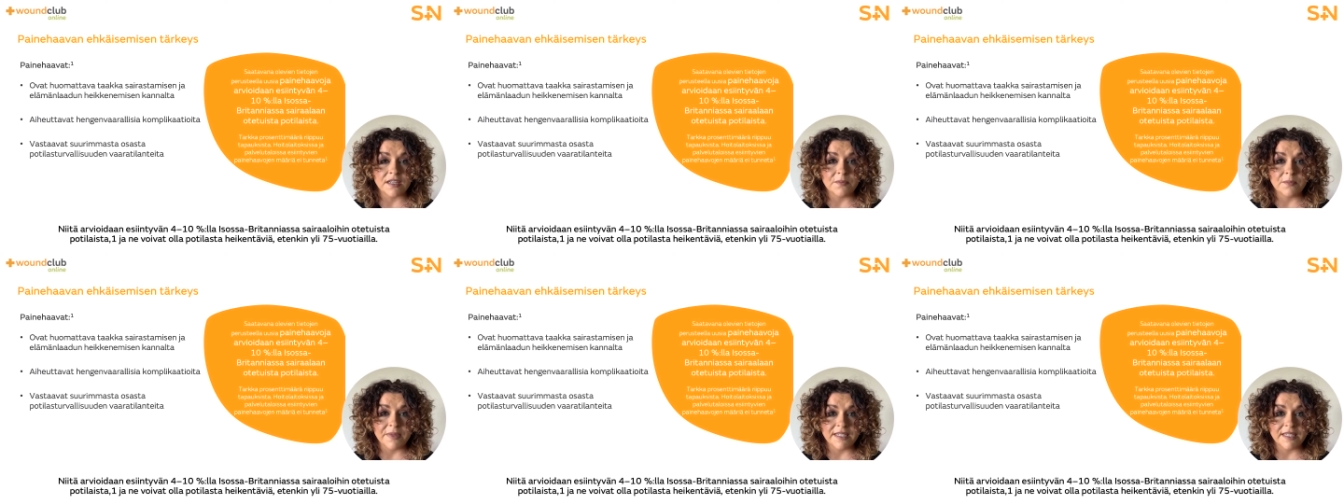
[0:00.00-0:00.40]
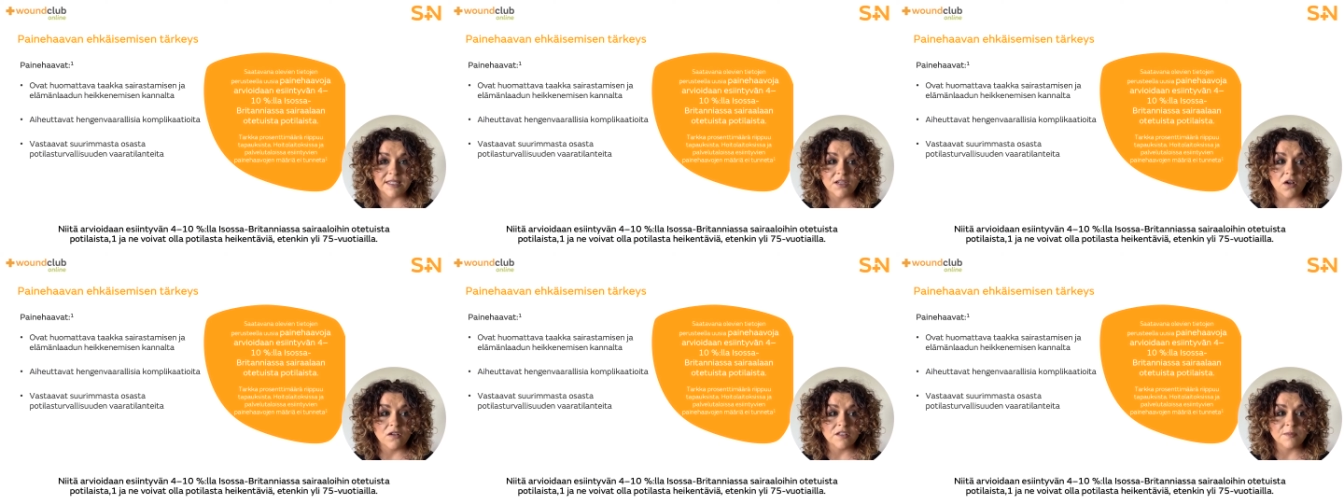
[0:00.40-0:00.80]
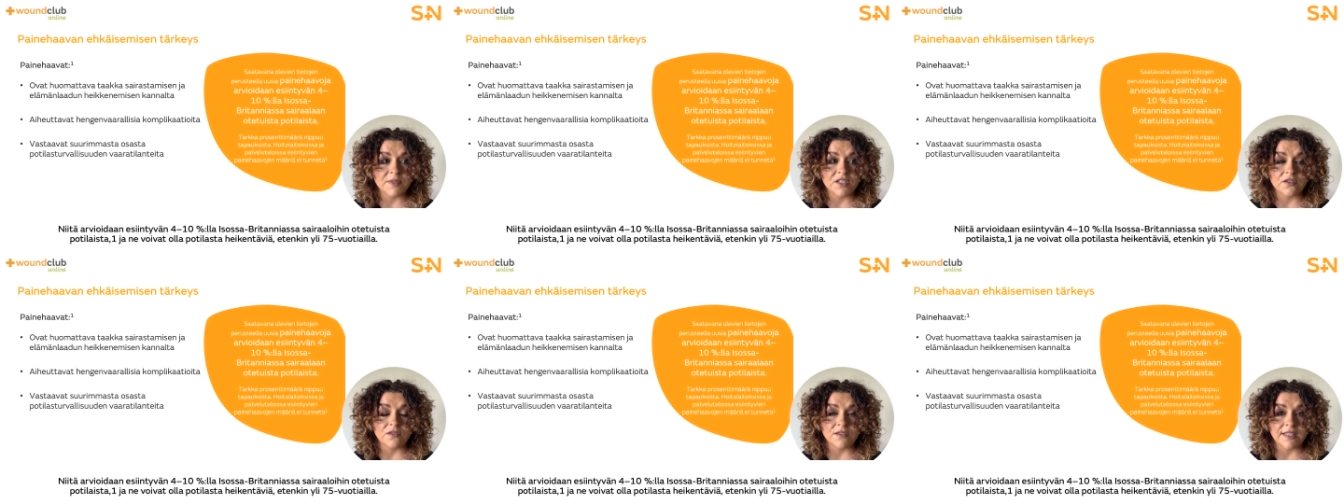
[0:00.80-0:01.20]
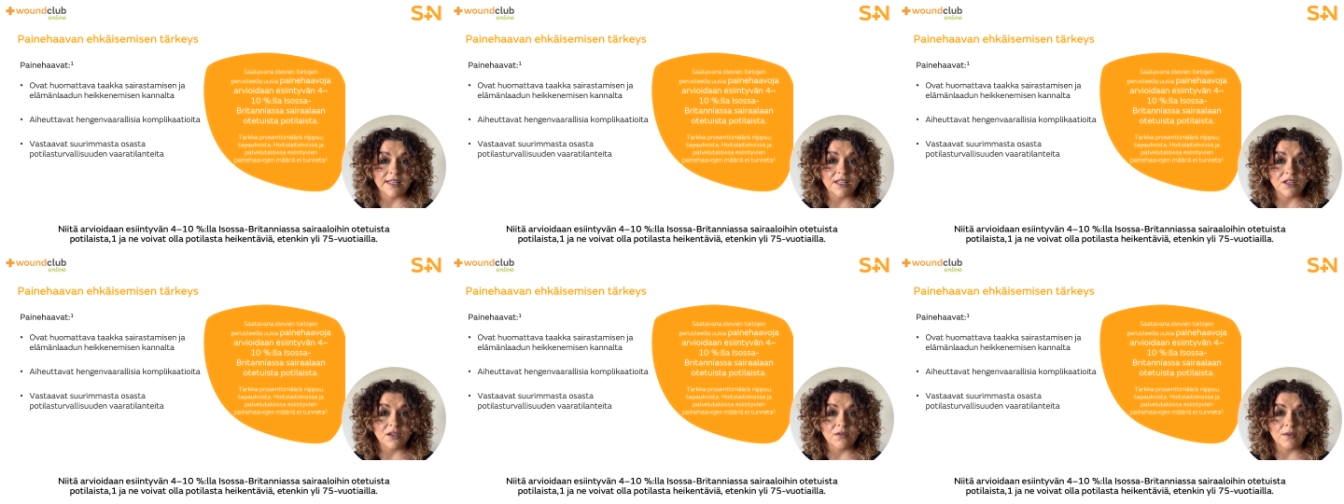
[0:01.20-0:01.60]
admitted to hospitals in
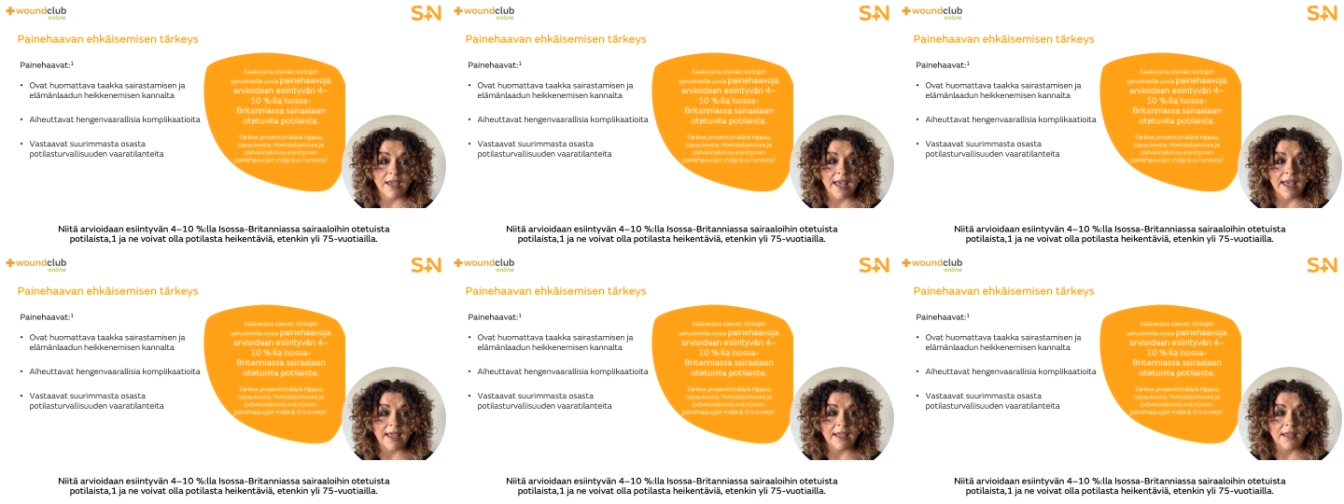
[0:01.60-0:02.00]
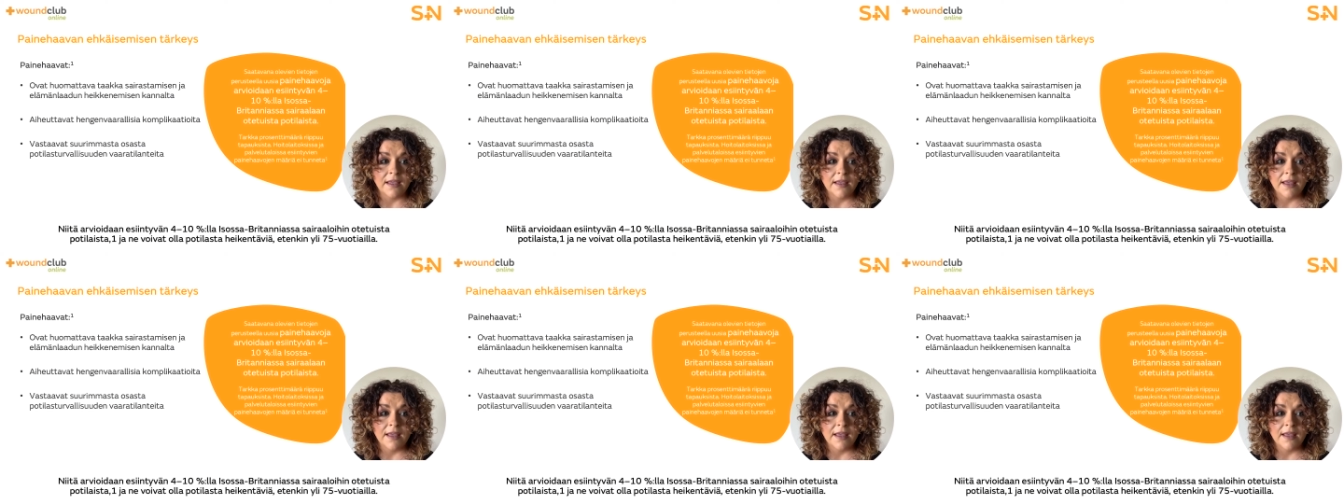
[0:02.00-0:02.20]
the UK,